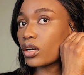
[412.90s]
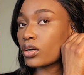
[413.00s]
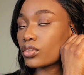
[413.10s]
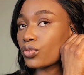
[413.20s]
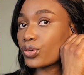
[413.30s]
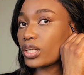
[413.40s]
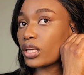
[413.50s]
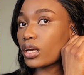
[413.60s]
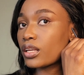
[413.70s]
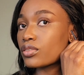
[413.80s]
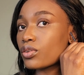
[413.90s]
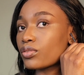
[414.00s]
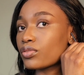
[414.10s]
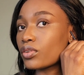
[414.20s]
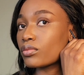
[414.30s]
your ears or
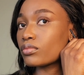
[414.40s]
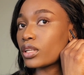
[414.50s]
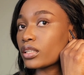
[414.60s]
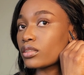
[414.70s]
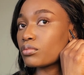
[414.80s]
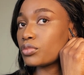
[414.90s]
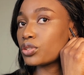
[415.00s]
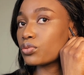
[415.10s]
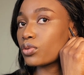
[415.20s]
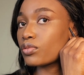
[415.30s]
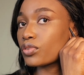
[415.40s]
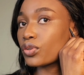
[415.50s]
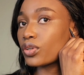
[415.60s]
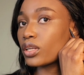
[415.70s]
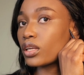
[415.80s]
from like the middle of your
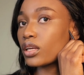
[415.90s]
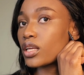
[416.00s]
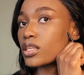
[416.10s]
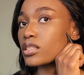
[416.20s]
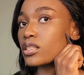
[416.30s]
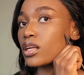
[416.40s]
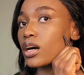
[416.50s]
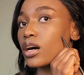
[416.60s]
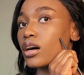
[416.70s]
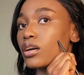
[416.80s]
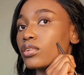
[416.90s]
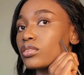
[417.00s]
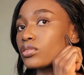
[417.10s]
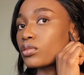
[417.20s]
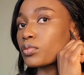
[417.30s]
ears down.
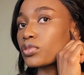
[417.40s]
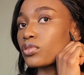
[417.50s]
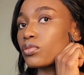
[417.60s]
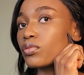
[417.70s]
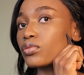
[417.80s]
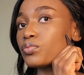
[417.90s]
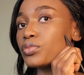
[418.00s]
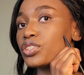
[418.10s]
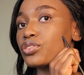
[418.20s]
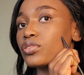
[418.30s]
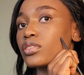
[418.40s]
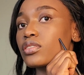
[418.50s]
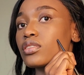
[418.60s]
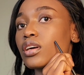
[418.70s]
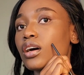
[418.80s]
It's supposed to be
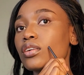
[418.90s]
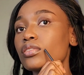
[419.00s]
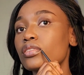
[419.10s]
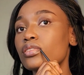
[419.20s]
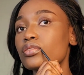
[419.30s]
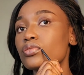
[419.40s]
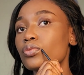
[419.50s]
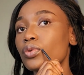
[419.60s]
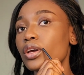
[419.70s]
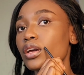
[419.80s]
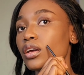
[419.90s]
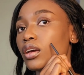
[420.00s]
traced down this way.